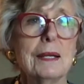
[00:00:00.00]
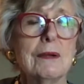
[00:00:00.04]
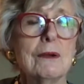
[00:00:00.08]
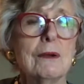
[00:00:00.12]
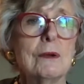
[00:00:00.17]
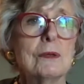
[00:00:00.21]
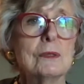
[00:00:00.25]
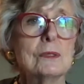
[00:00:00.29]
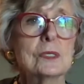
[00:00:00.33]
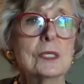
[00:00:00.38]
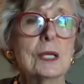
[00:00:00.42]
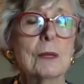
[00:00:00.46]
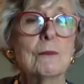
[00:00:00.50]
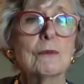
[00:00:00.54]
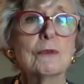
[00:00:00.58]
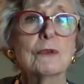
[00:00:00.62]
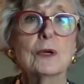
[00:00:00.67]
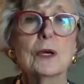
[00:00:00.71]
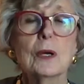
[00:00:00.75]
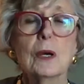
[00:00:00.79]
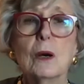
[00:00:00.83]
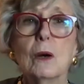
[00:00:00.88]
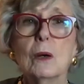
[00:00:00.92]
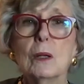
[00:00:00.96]
Some for
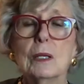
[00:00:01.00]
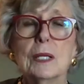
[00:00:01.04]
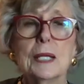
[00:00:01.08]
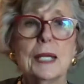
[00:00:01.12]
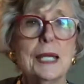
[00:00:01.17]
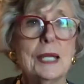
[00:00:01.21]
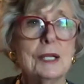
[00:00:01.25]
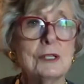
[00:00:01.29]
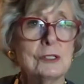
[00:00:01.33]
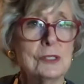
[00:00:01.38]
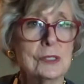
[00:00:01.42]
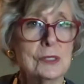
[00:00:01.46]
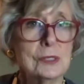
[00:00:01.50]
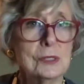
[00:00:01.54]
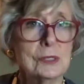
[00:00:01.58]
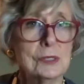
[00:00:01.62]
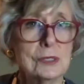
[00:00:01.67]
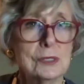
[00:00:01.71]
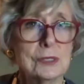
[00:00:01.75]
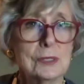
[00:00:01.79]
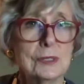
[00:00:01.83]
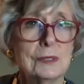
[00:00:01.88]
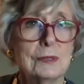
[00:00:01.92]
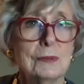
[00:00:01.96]
all
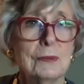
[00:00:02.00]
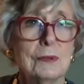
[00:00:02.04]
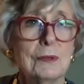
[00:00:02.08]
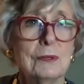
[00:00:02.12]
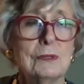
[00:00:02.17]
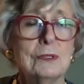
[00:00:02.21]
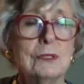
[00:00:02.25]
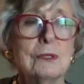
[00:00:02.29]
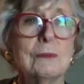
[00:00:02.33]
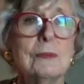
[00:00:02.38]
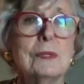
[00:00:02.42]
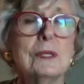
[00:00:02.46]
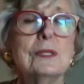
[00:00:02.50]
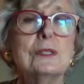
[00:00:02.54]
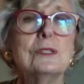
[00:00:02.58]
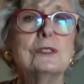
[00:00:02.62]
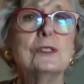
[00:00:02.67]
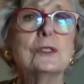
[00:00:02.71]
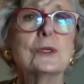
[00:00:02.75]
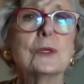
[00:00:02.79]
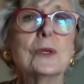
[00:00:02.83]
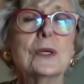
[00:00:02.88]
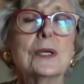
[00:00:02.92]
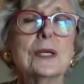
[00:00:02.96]
ages to be
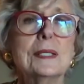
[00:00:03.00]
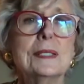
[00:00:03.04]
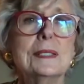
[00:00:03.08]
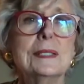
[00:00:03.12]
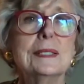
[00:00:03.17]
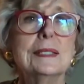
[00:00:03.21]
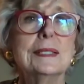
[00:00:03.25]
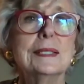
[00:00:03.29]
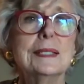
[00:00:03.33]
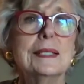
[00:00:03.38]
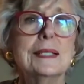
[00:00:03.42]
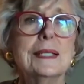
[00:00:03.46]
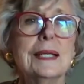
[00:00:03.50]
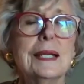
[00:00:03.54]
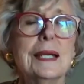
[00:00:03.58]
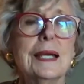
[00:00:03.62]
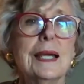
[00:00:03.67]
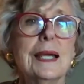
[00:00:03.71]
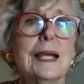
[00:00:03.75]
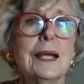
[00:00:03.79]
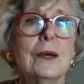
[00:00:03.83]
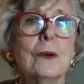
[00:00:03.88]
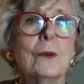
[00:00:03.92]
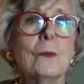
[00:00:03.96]
enjoyed.
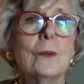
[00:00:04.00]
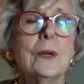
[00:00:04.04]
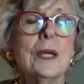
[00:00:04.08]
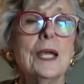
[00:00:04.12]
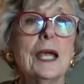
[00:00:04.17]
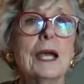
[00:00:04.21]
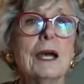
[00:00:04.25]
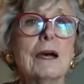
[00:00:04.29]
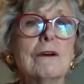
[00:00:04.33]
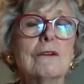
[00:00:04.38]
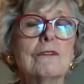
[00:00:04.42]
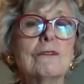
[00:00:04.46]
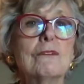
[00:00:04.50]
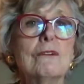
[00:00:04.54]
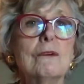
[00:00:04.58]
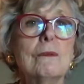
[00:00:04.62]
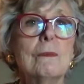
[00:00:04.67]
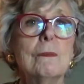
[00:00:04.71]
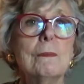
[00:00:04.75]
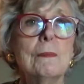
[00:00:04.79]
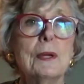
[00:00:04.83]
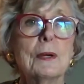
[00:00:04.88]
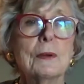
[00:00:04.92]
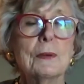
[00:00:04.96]
We have
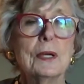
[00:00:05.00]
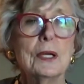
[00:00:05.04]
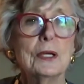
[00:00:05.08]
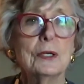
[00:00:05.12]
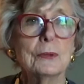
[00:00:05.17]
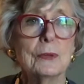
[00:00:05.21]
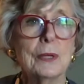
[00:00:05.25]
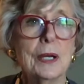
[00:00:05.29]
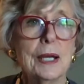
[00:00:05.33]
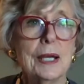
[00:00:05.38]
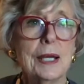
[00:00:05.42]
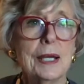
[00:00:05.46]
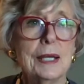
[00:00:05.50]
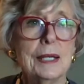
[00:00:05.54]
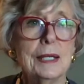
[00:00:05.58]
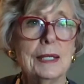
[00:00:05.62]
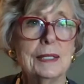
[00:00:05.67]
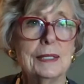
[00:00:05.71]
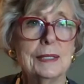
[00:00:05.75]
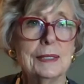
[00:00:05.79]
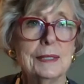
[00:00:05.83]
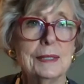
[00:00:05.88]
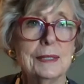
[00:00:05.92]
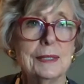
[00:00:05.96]
Mary Gray
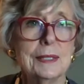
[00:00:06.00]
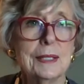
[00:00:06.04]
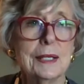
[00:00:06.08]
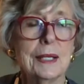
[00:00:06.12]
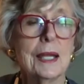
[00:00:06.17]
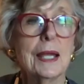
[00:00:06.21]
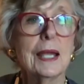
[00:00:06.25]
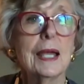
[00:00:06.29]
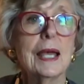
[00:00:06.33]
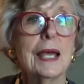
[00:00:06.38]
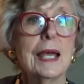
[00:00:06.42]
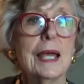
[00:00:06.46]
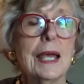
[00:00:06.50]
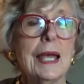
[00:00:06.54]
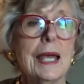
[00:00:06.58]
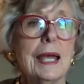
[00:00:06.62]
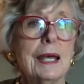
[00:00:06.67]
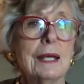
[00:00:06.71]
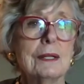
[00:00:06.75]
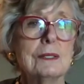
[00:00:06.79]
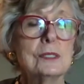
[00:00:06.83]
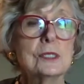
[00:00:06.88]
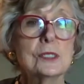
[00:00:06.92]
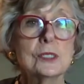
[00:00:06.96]

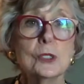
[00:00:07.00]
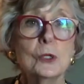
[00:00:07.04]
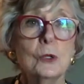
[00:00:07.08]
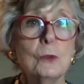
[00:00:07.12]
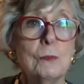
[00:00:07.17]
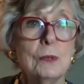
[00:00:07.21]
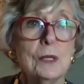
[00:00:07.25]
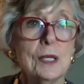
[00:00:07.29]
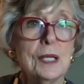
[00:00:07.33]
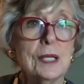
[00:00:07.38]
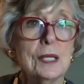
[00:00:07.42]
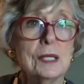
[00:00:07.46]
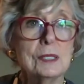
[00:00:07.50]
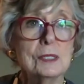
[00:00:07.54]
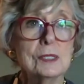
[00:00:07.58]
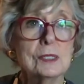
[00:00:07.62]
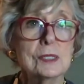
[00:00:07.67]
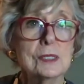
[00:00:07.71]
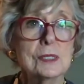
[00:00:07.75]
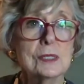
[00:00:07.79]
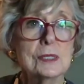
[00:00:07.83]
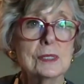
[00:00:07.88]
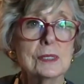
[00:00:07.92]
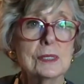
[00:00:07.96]
and Sue
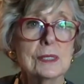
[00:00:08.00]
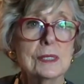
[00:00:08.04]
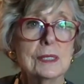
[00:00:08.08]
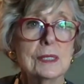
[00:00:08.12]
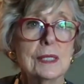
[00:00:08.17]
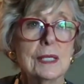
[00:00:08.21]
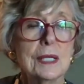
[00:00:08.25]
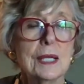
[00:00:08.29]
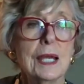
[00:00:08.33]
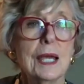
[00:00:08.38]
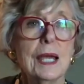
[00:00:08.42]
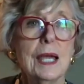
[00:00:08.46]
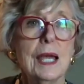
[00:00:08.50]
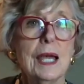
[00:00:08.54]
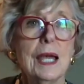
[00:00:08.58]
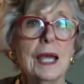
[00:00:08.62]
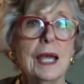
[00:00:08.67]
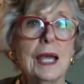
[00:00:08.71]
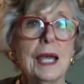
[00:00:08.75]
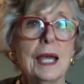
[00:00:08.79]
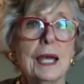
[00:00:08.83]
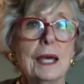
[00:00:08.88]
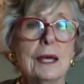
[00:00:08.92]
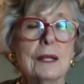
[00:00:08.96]
Peace
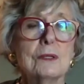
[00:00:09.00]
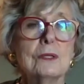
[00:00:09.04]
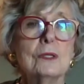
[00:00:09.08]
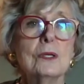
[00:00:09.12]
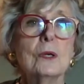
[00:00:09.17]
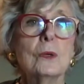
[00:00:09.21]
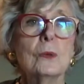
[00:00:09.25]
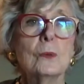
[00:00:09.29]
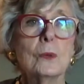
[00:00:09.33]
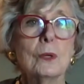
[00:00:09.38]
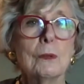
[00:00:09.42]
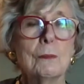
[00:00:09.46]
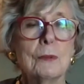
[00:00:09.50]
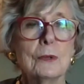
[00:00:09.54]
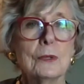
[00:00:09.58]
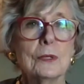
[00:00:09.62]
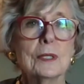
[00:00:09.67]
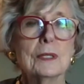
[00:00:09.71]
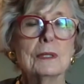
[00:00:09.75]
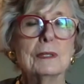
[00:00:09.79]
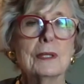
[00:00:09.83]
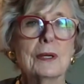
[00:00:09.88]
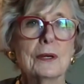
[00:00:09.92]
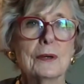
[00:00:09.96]
and Roberta
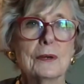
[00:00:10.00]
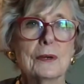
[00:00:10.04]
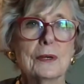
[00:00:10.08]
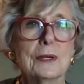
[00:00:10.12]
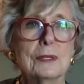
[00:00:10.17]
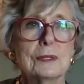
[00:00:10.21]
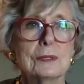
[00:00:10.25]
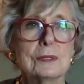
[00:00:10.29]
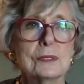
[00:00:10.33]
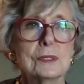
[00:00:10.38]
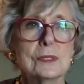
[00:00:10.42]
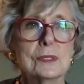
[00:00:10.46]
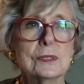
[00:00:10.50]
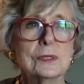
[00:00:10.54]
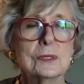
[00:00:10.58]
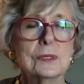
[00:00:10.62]
Lawrence